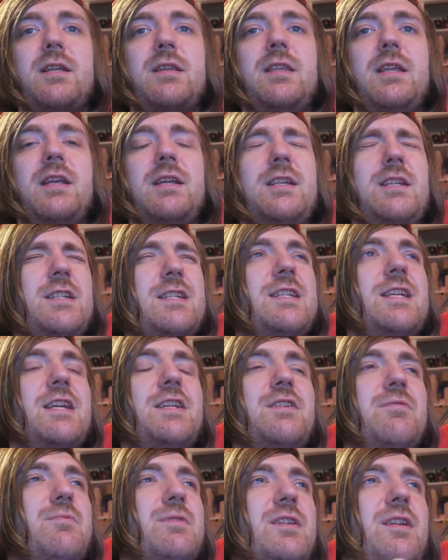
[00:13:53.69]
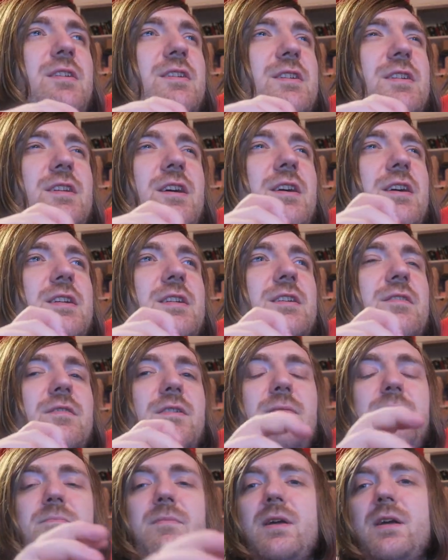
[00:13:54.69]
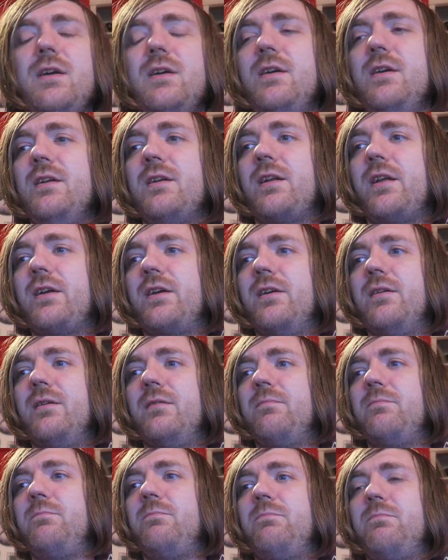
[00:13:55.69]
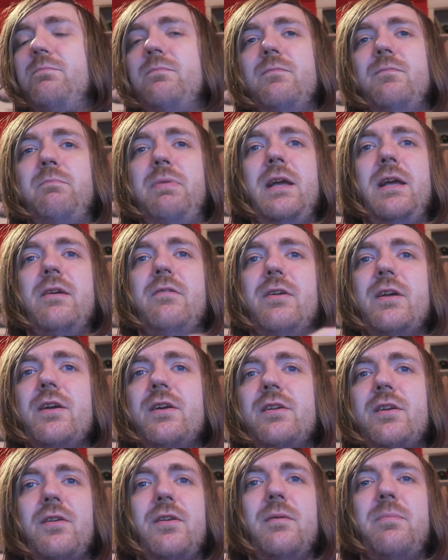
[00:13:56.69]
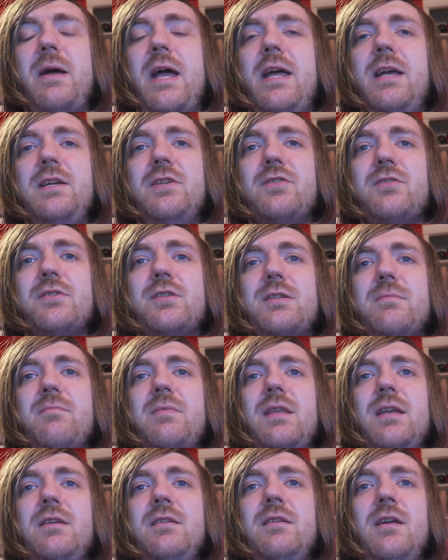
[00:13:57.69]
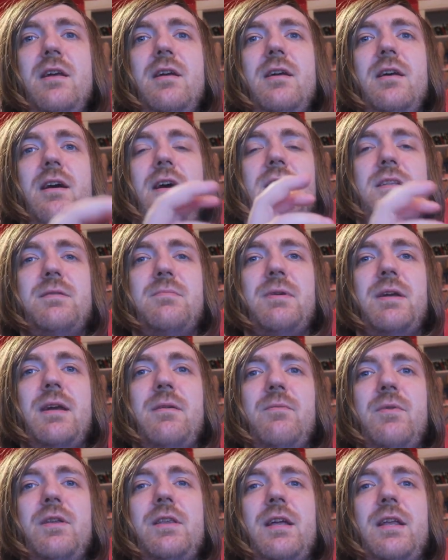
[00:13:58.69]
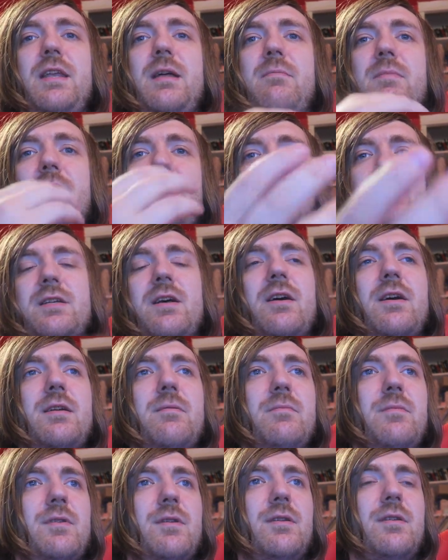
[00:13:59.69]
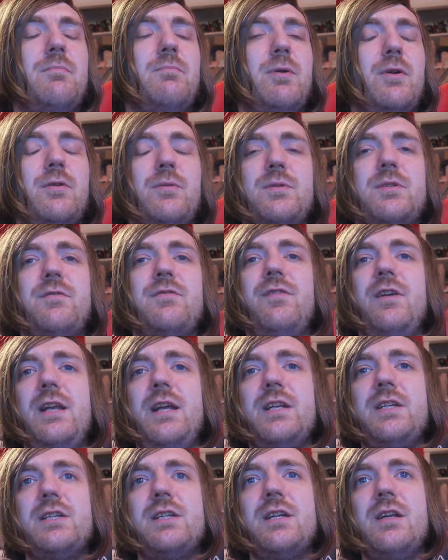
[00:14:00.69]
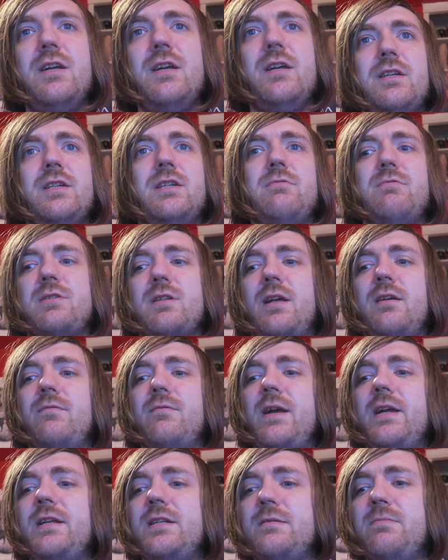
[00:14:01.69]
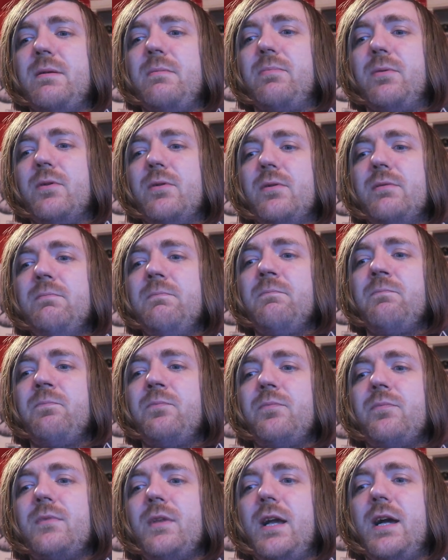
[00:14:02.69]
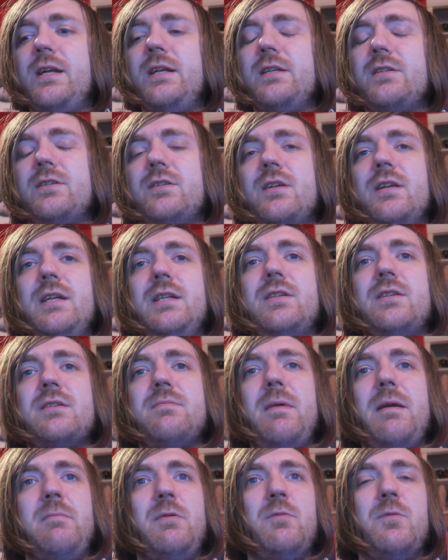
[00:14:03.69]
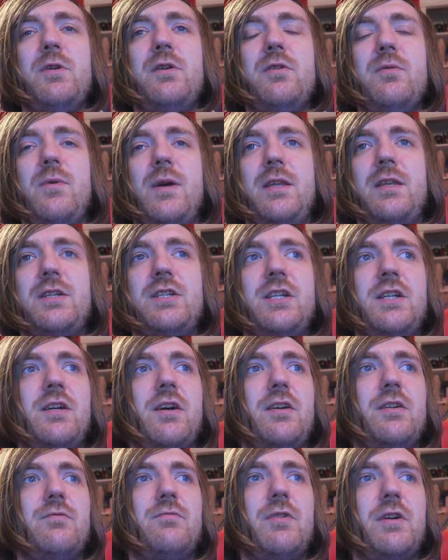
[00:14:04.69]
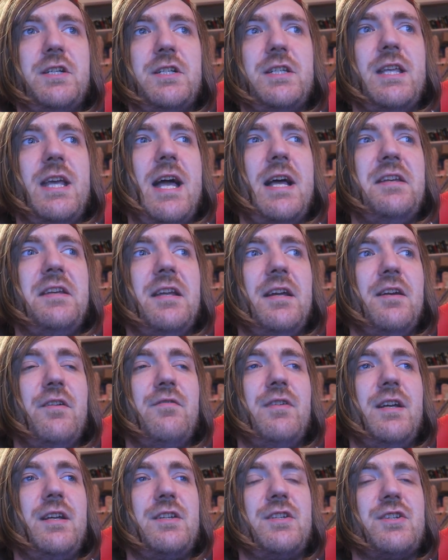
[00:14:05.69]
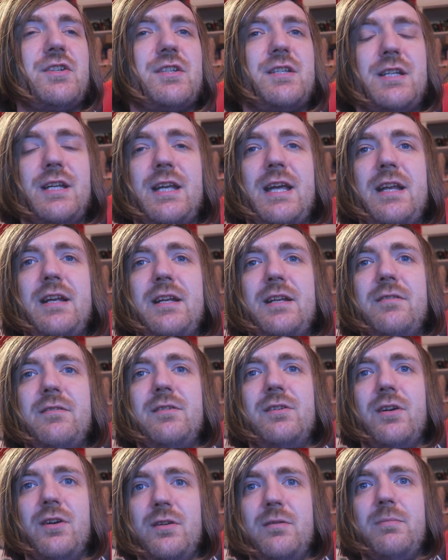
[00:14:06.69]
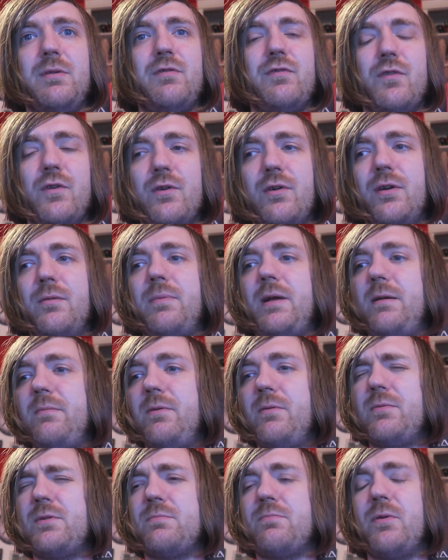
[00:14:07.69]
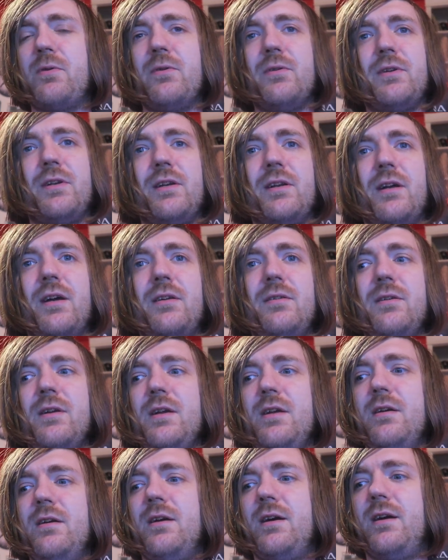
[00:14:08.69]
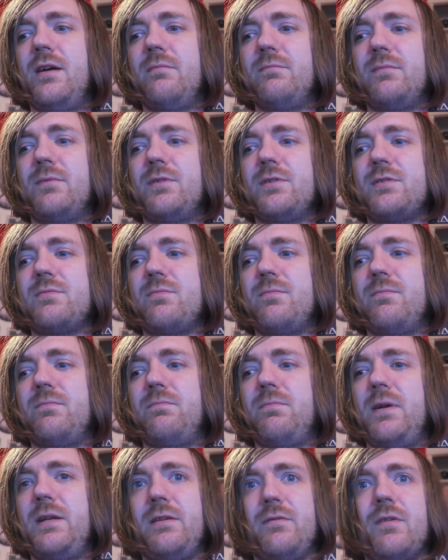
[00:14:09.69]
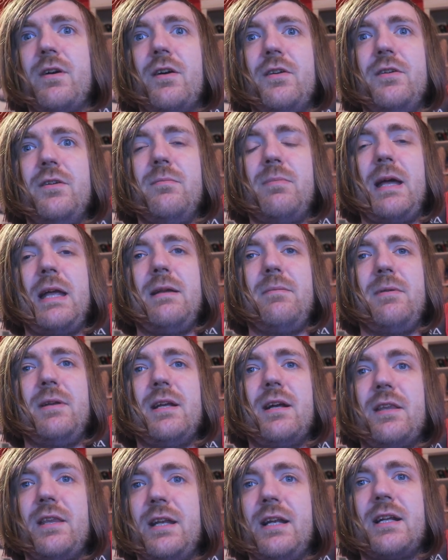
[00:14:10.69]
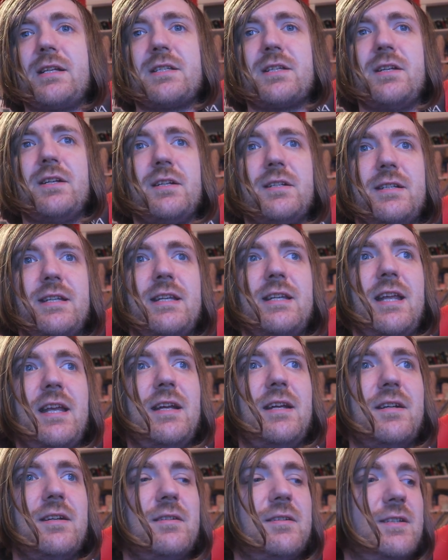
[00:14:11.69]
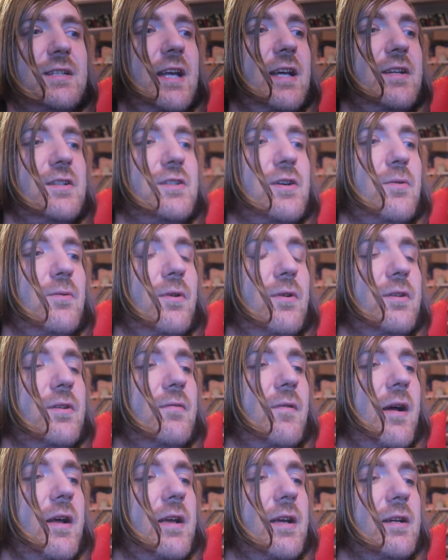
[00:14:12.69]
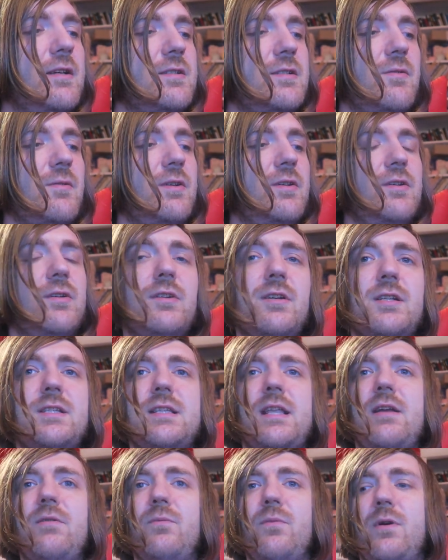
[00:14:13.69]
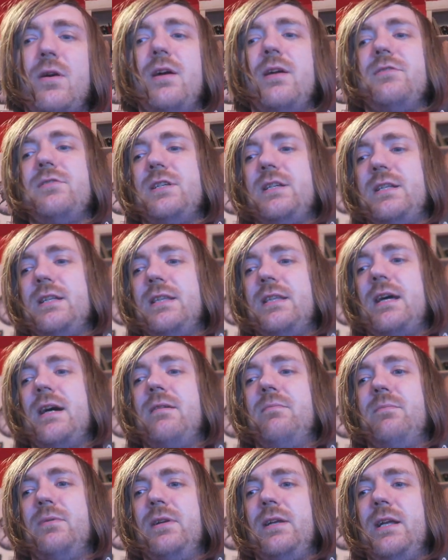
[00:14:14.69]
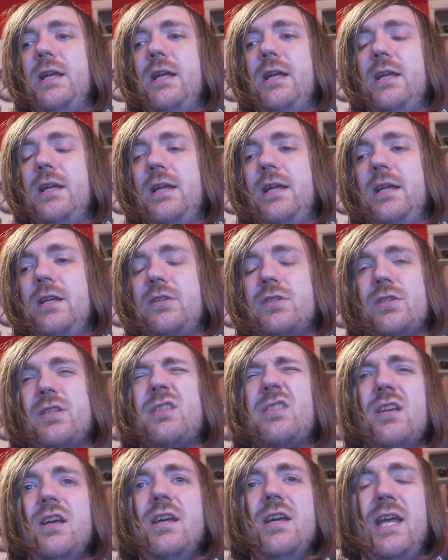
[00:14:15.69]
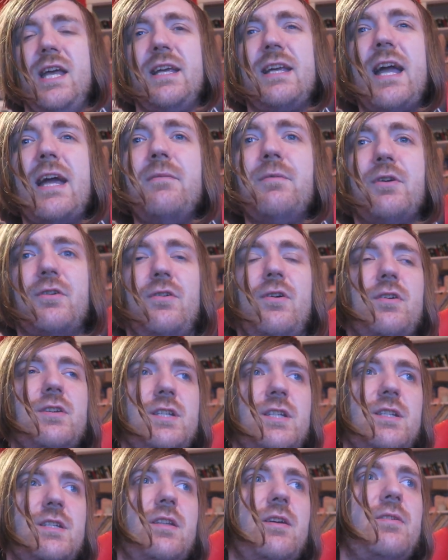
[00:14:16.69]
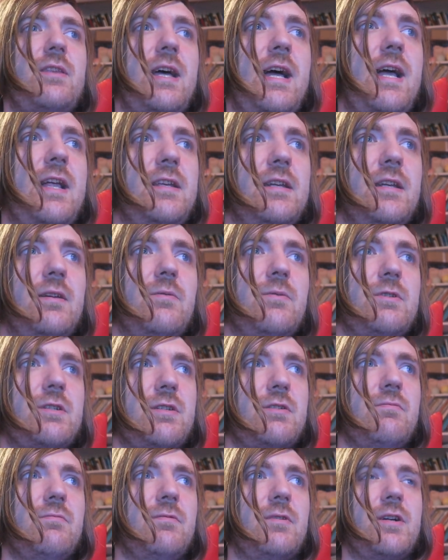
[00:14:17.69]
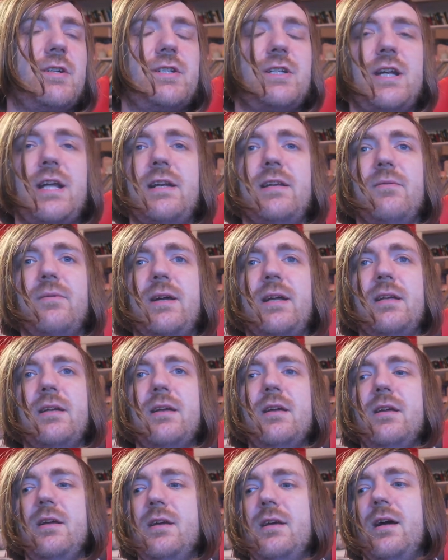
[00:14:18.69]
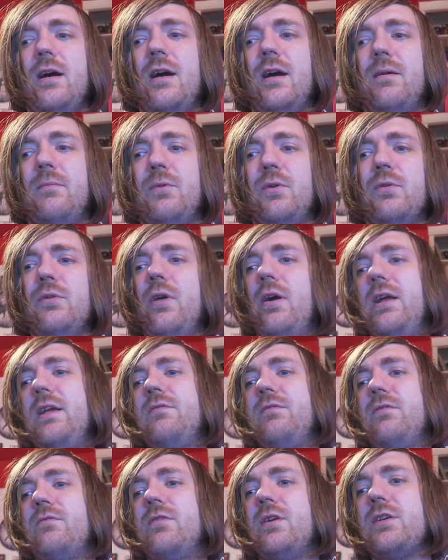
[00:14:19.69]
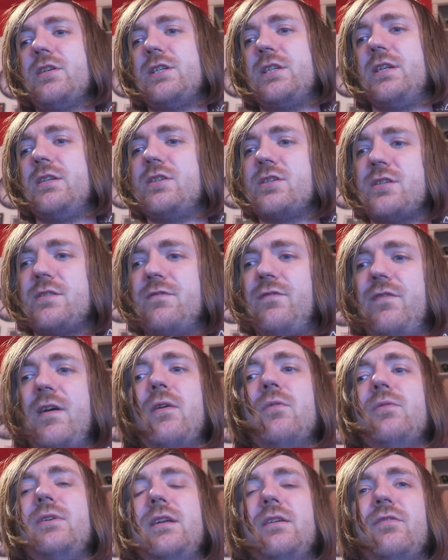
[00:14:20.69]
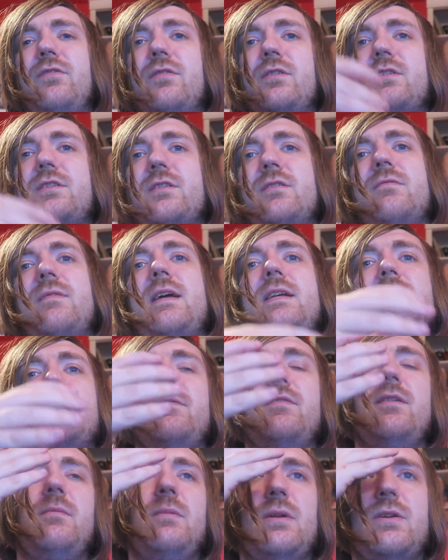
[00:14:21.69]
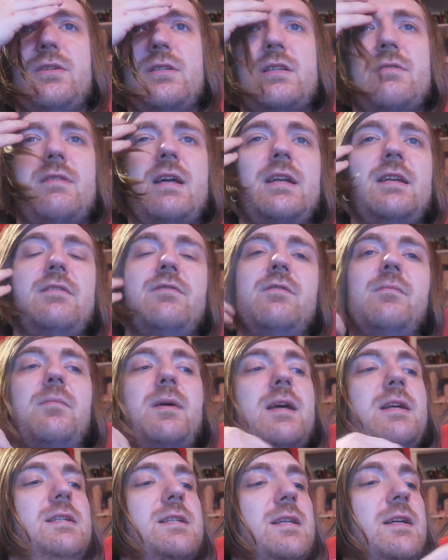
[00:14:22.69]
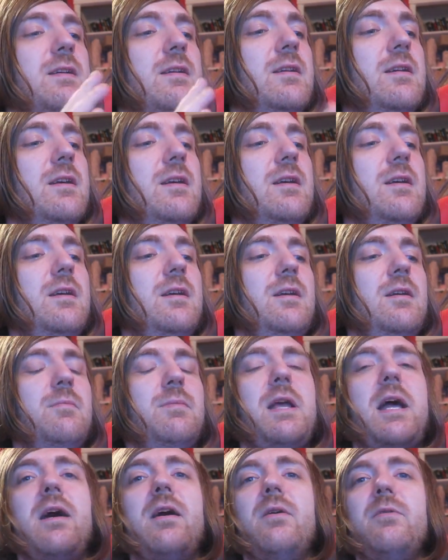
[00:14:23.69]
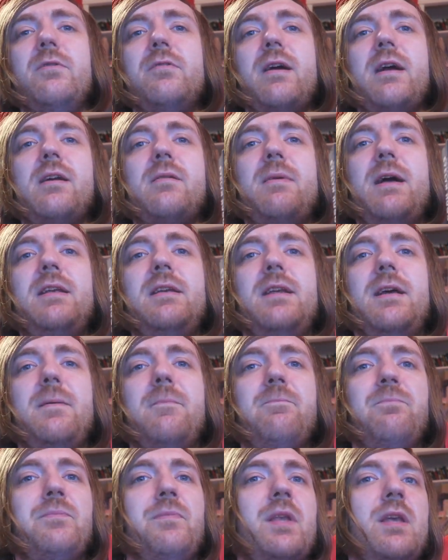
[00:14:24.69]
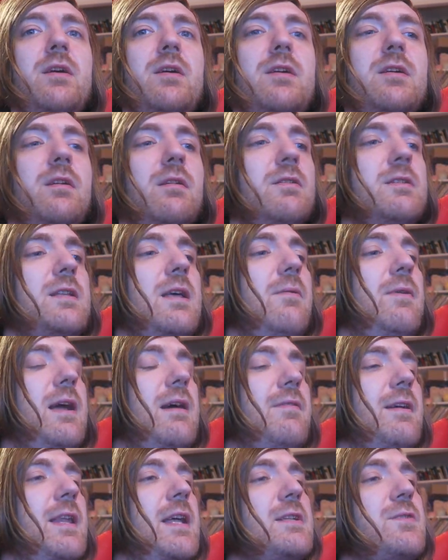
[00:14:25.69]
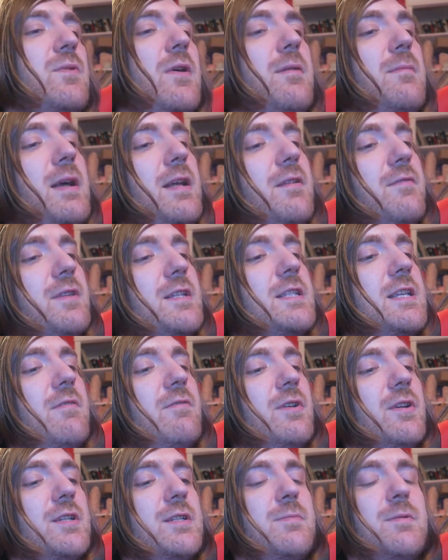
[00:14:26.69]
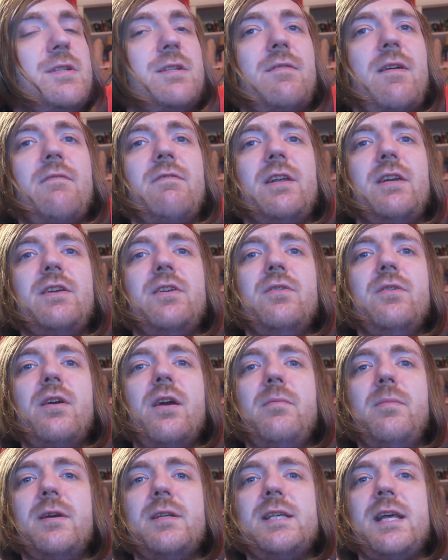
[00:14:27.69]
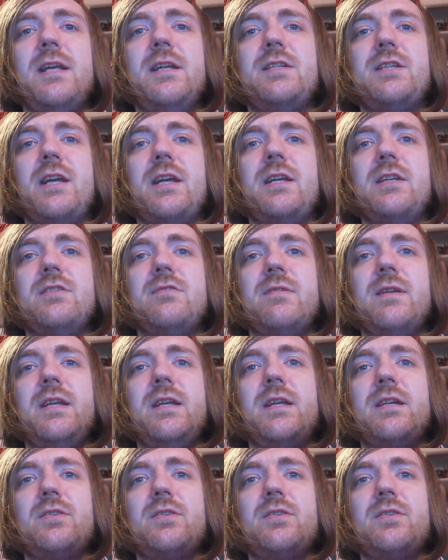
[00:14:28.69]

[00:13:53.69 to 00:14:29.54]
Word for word: I think it said she was like the size of a like a period on the page or something uh, to begin with and then by the time that the book was finished she was like ready to be born and it it does make me wonder whether she kind of rushed the ending of it just to get it done before her baby was born you know because um, when you've got a new baby I think that's gonna take a take a toll on your writing so I could understand why if she did that but it it just it came across as though that ending was rushed anyway um, or not even rushed it just felt different to the rest of it because of that different pacing but yeah I would recommend it so there we have it, that's what I made of The Seven Husbands of Evelyn Hugo by Taylor Jenkins Reid.